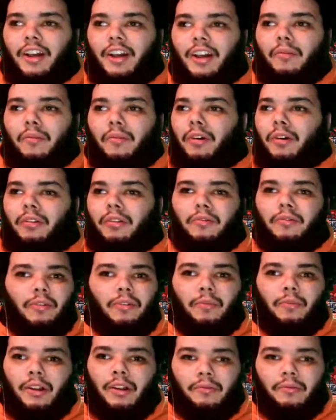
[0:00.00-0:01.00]

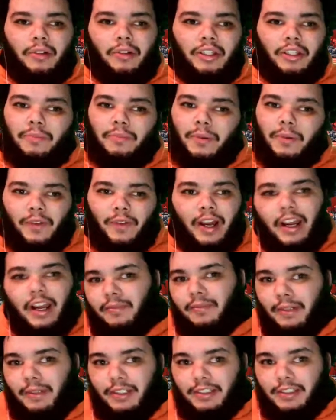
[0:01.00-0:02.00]
Run really provide
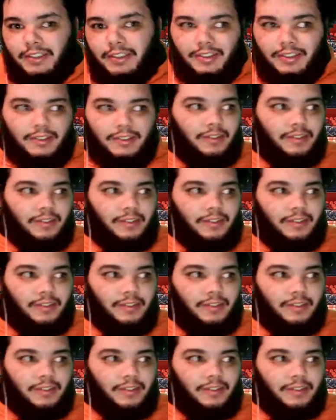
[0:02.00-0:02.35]
much.